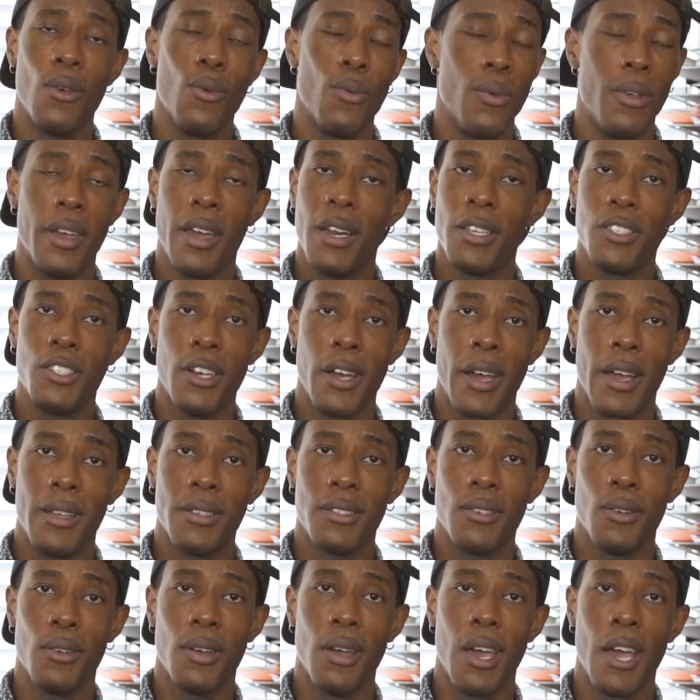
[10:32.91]
When you get a
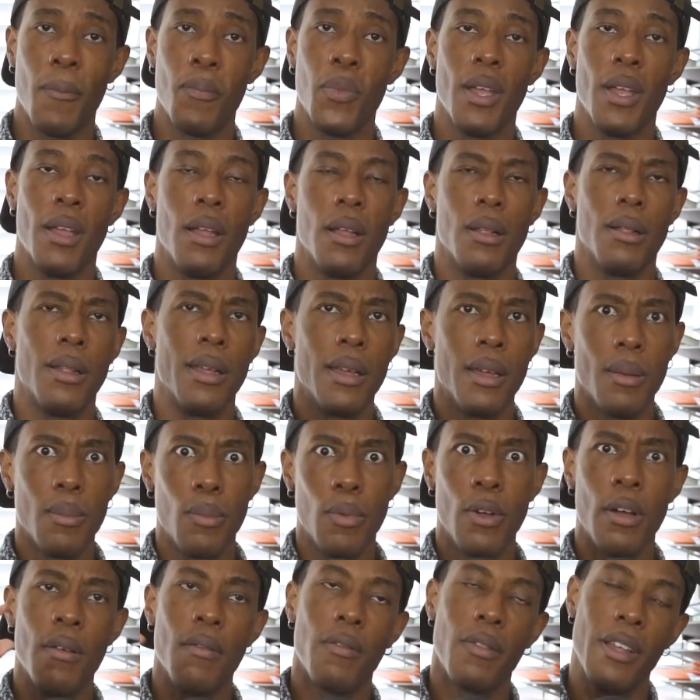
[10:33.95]
chance, okay, link
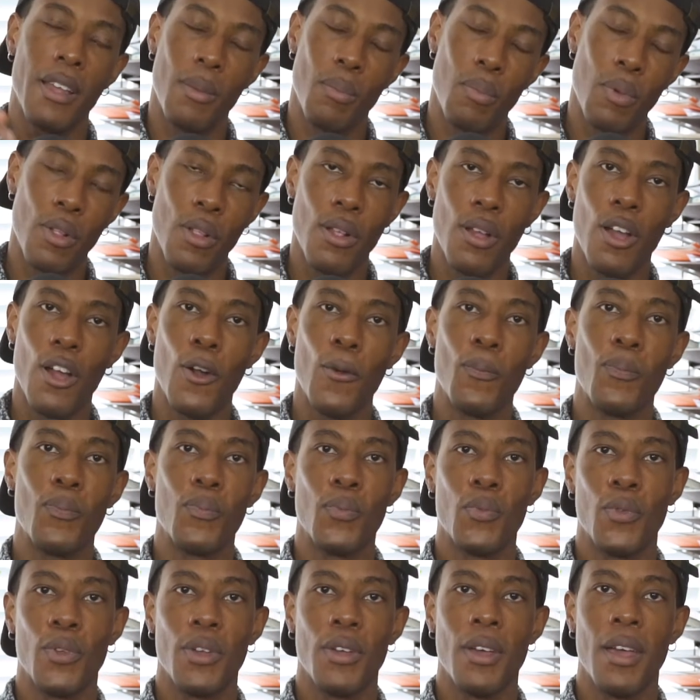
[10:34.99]
above, link below,
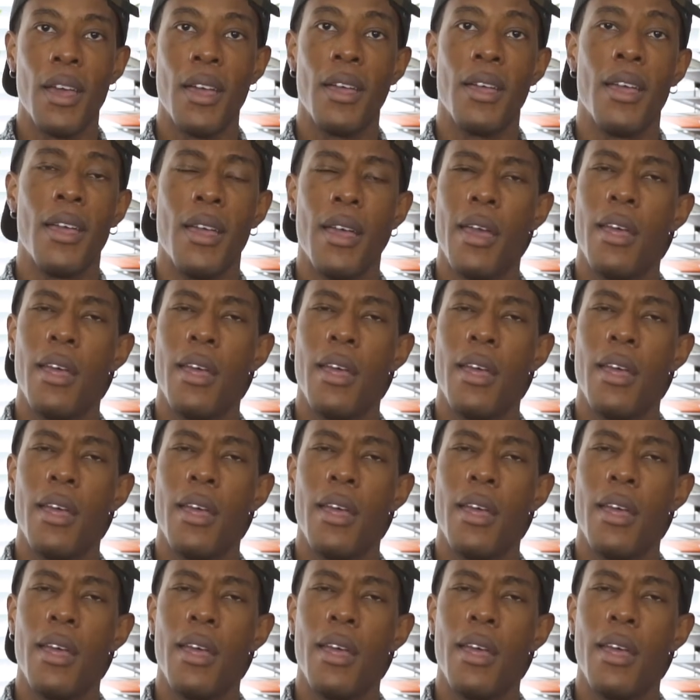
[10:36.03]
okay.